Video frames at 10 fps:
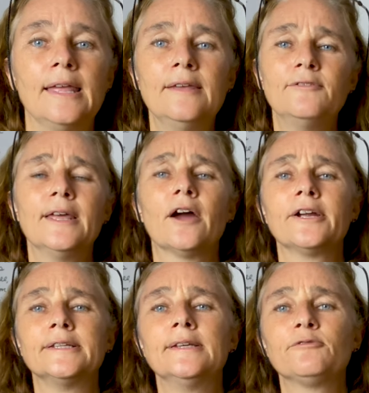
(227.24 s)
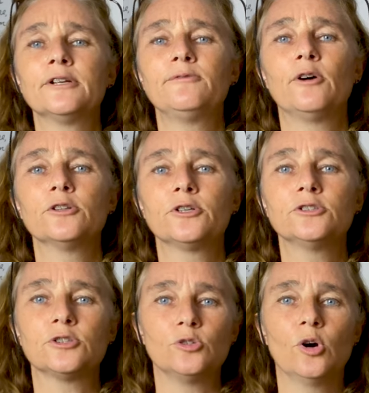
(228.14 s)
If they are in different
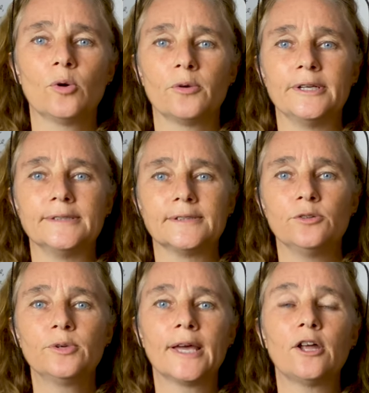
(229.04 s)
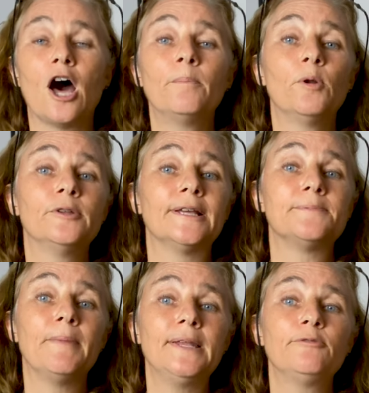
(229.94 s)
folders, no worries. You can upload as
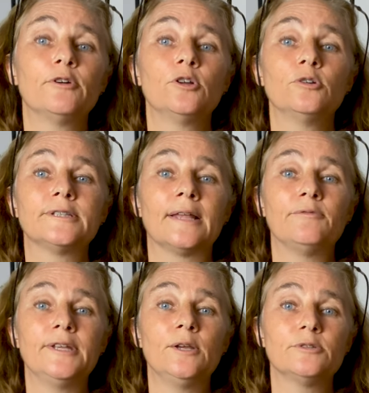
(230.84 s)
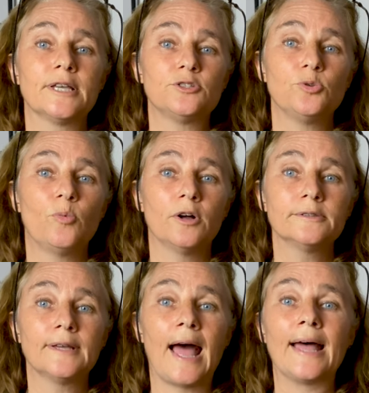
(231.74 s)
many photos and videos as you
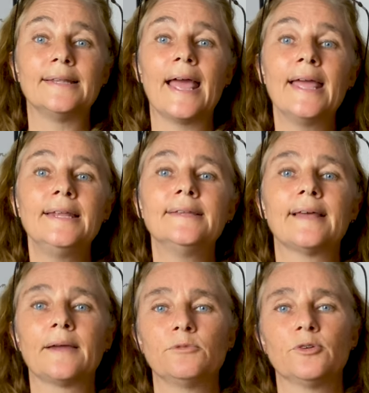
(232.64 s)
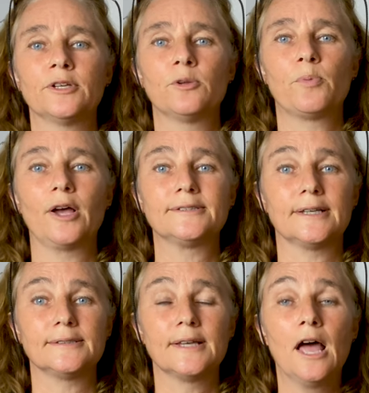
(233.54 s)
want at any time during the
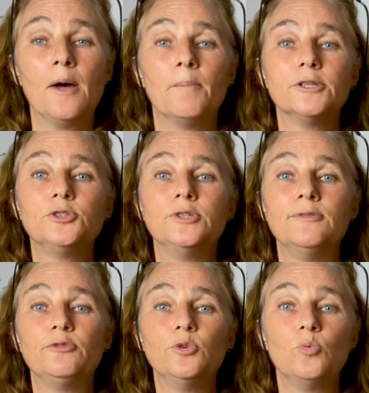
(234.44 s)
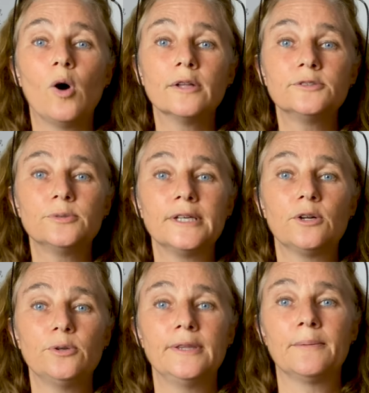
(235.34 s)
process. But if you want to
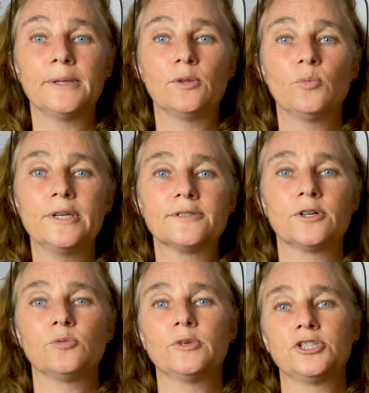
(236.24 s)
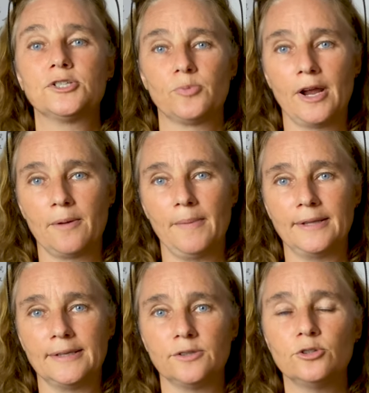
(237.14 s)
include them in the wizard, which is
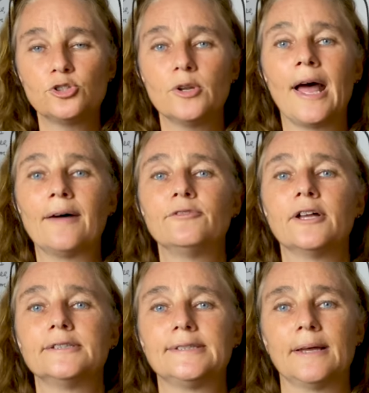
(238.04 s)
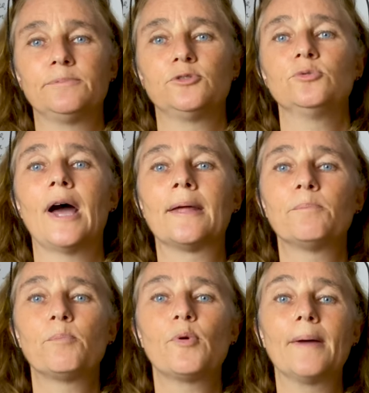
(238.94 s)
recommended, you should have done step two
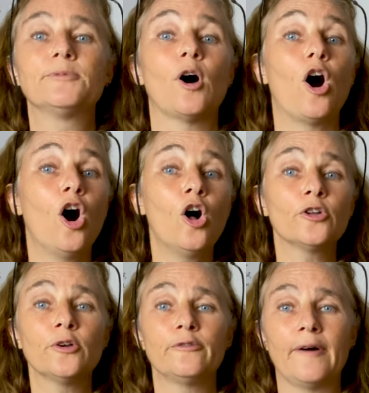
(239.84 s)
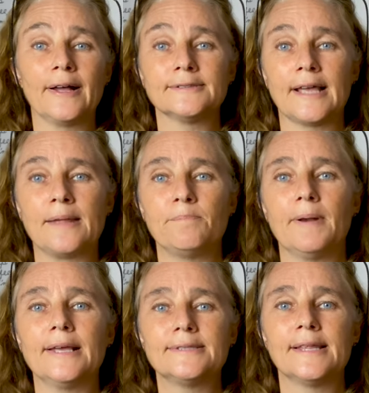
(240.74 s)
and prepped all your files and
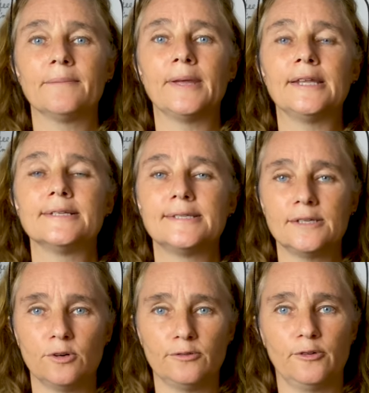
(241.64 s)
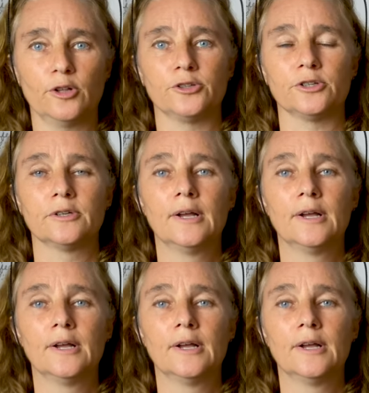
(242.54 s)
placed them in a single folder.